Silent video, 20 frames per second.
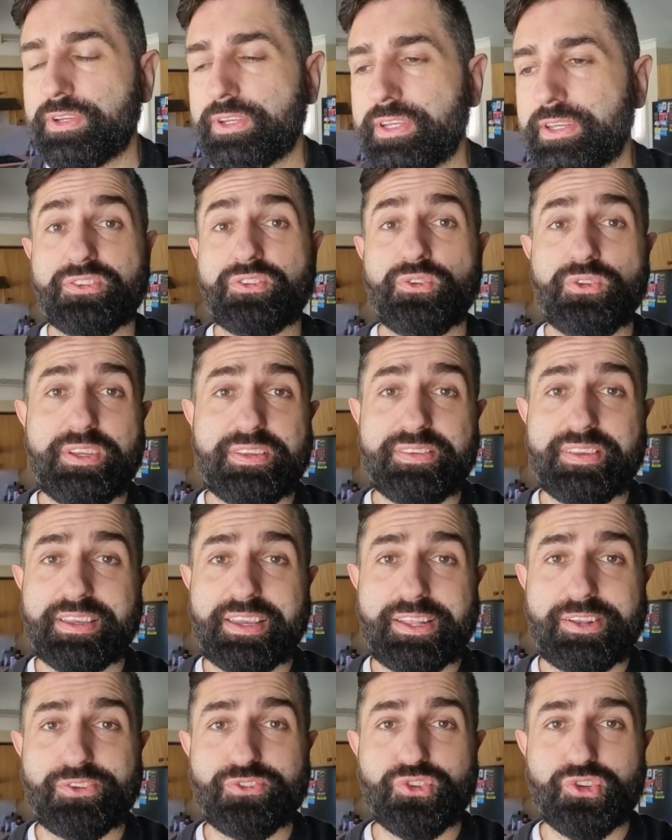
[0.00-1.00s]
As soon as I
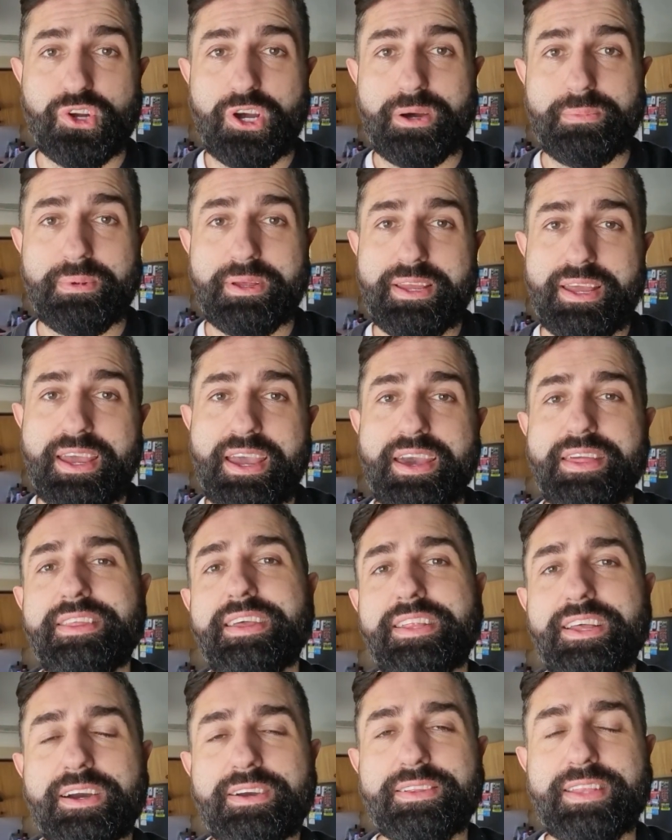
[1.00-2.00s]
get a job,
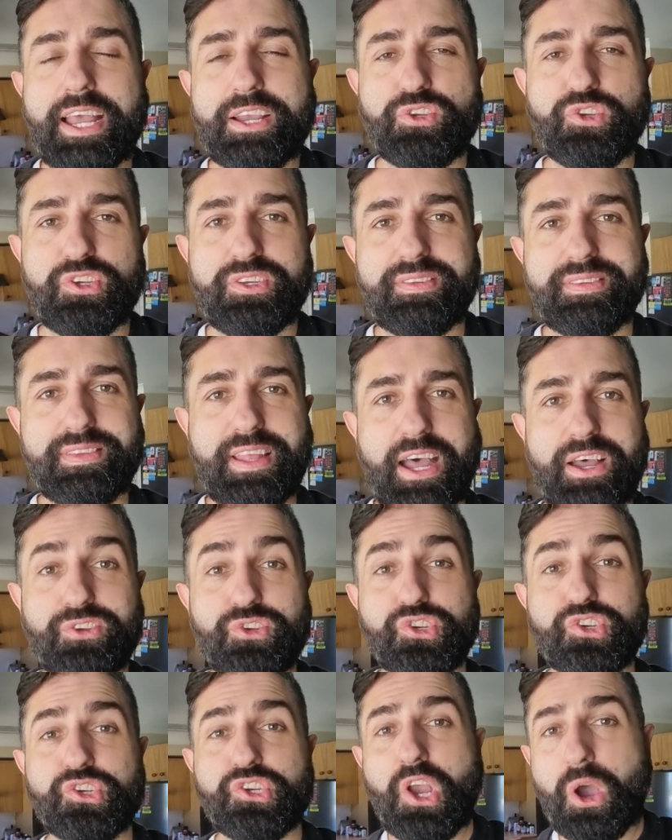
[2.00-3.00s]
then I could actually start
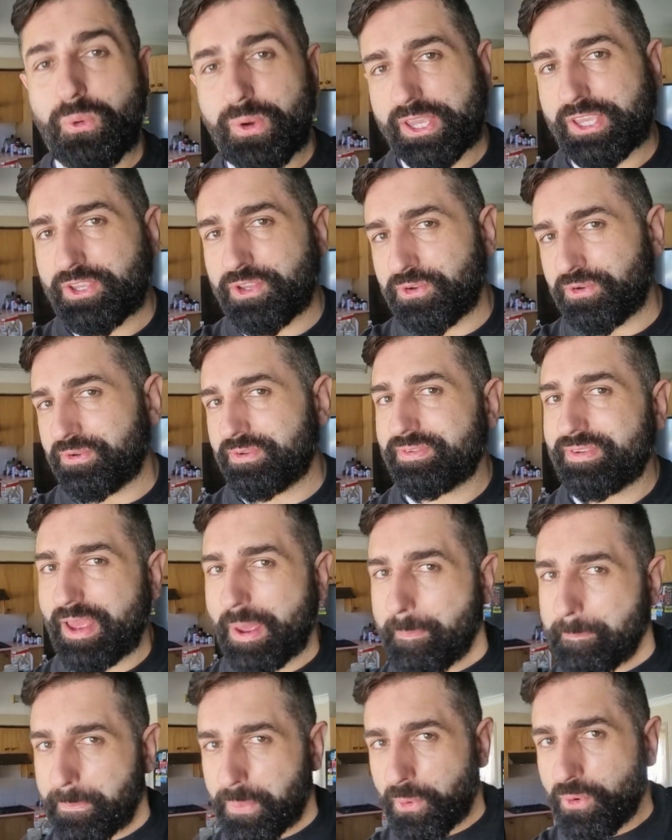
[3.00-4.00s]
showing you
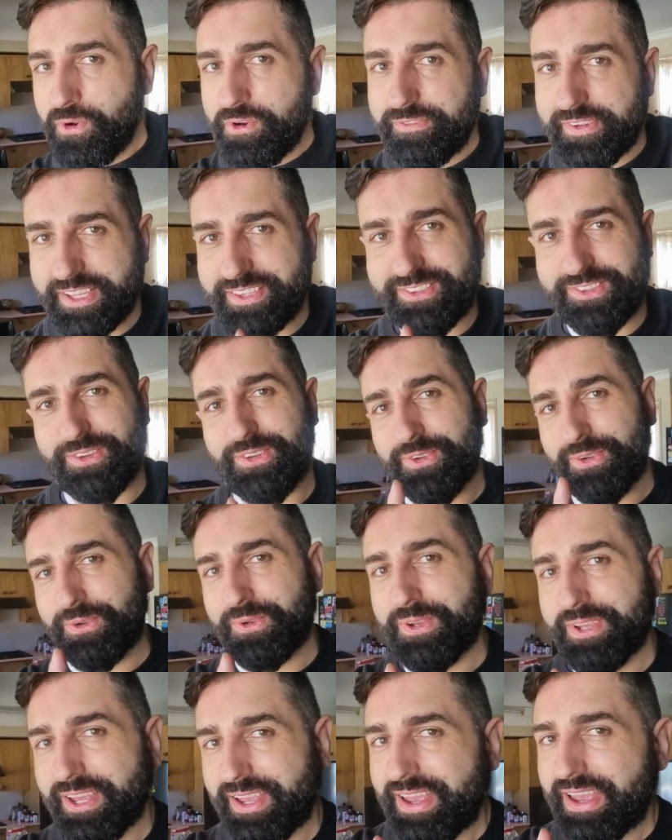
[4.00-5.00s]
and proving to
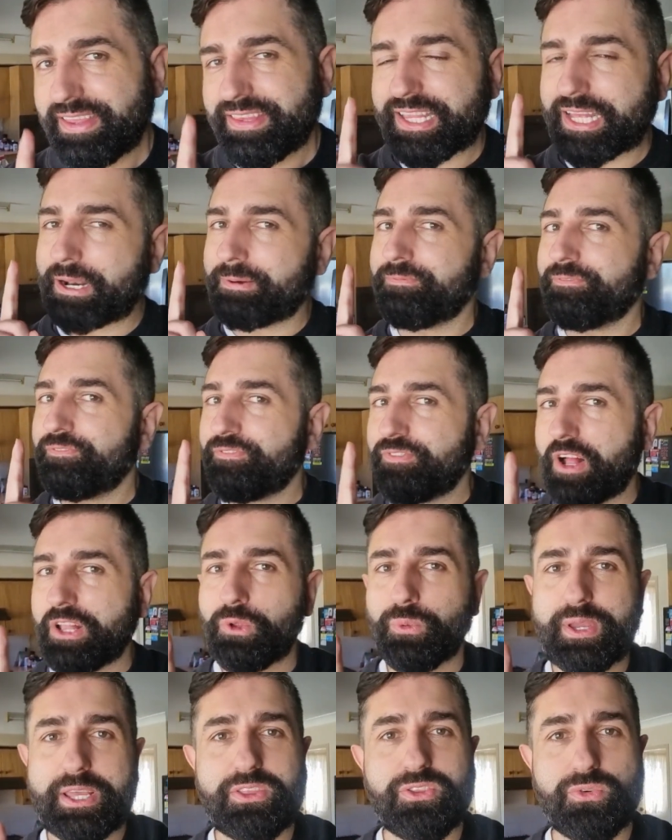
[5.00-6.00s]
you that I'm
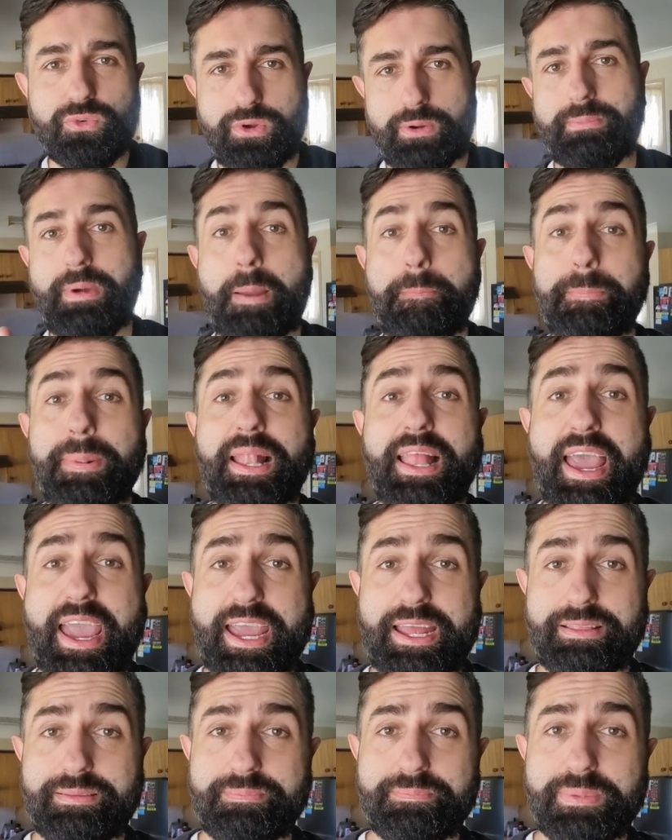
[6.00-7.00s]
following through on my plan,